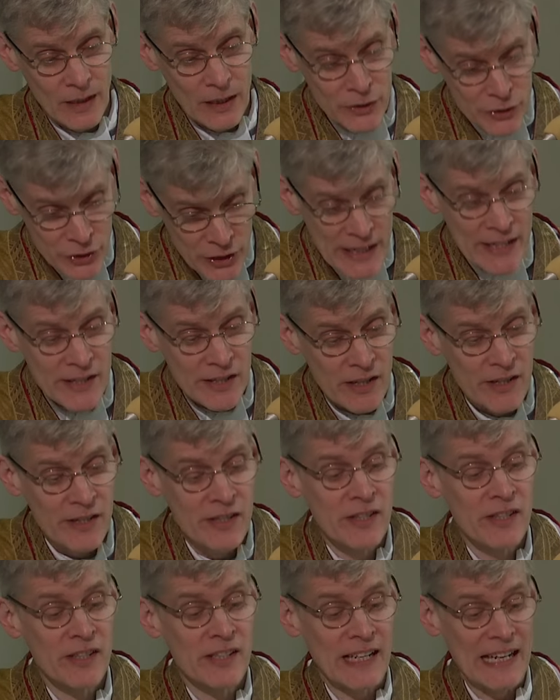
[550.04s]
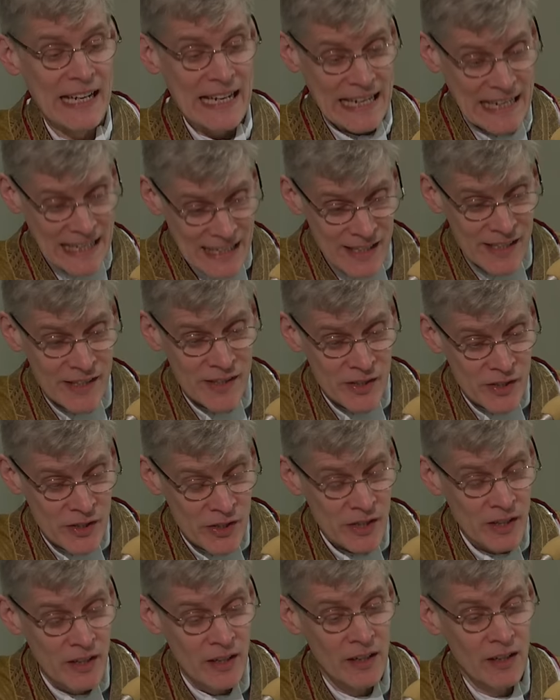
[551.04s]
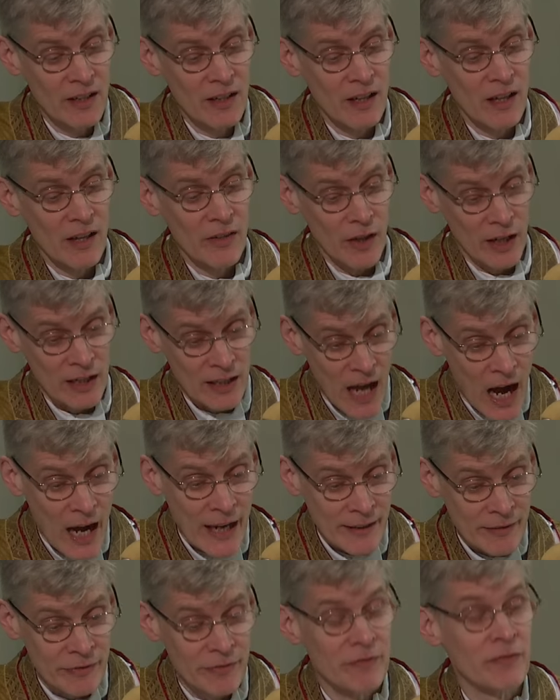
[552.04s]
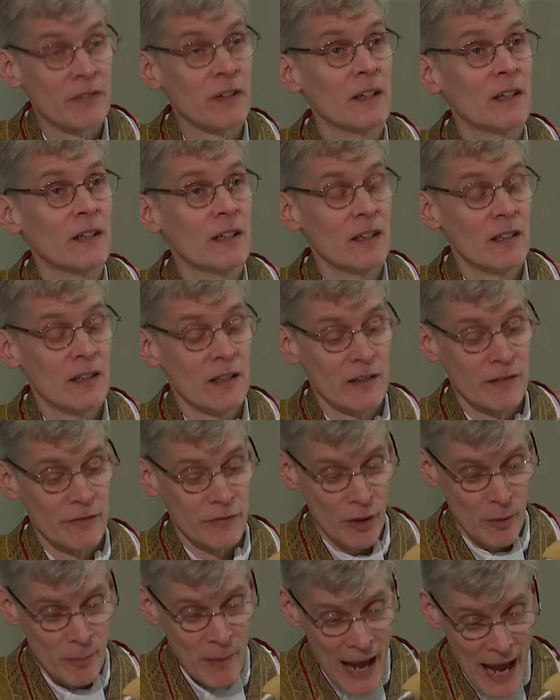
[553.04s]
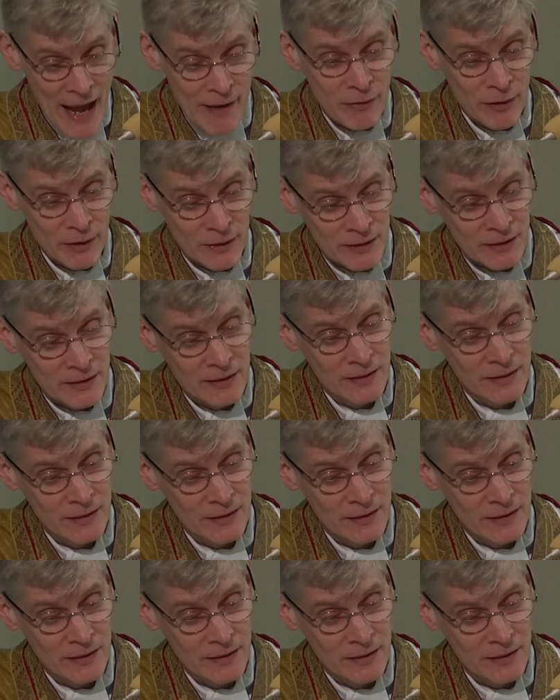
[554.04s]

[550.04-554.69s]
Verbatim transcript: Jesus is the life from heaven.